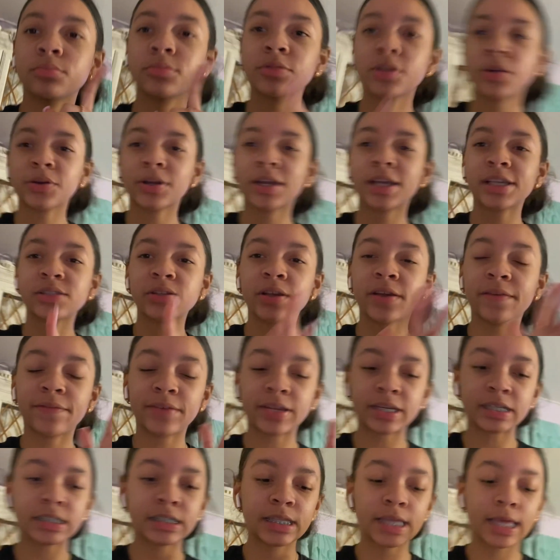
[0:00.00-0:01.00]
Okay, so I
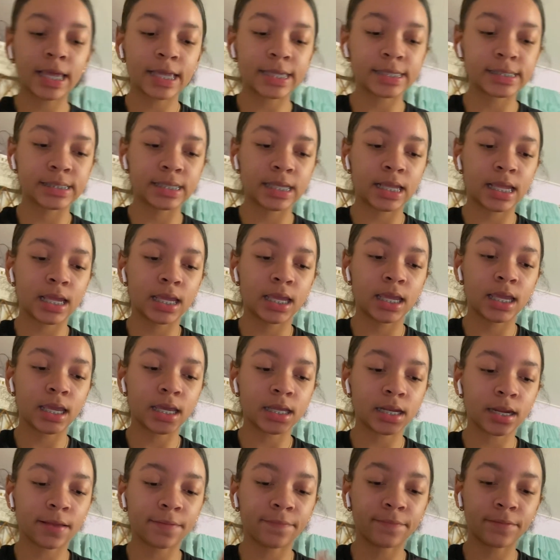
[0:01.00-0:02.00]
finished the essay
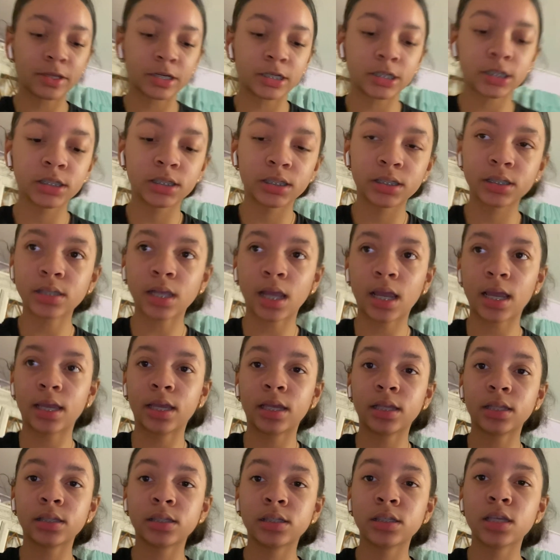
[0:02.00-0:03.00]
and I finished
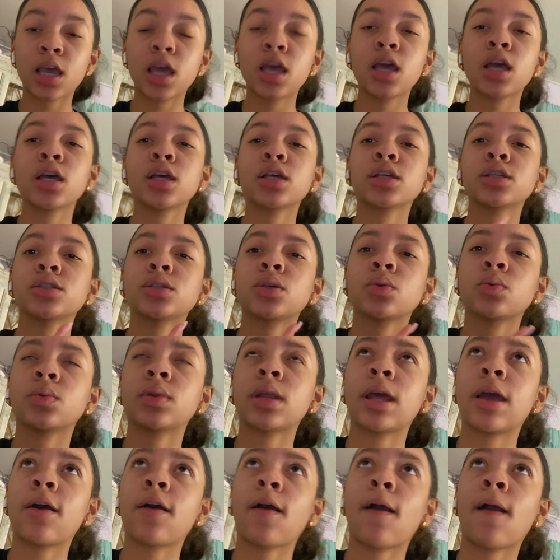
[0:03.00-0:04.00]
science. So
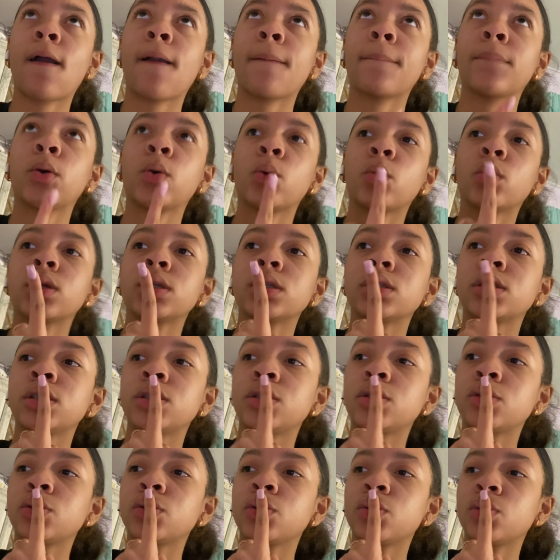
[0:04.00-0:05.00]
now I'm going
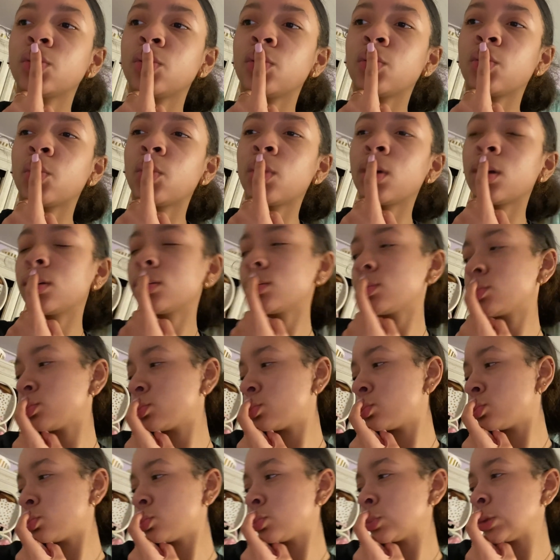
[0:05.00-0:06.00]
to,
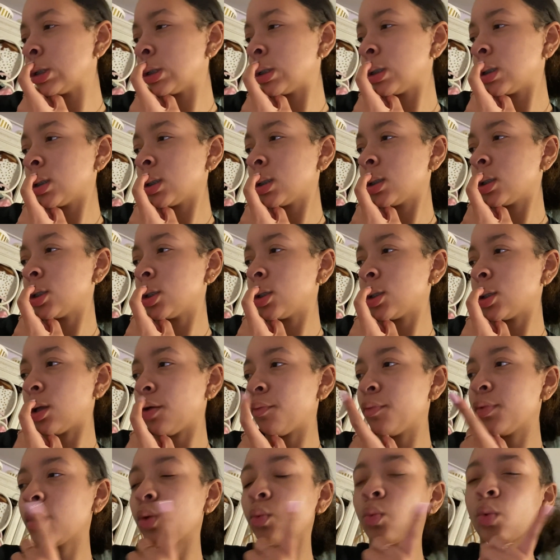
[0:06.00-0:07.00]

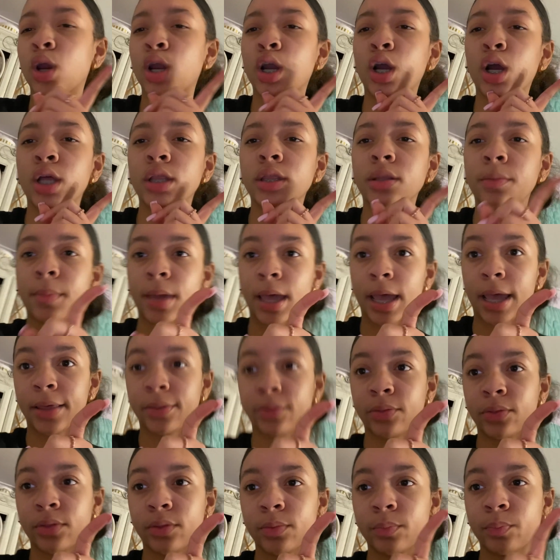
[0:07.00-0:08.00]
I'm gonna work on the math.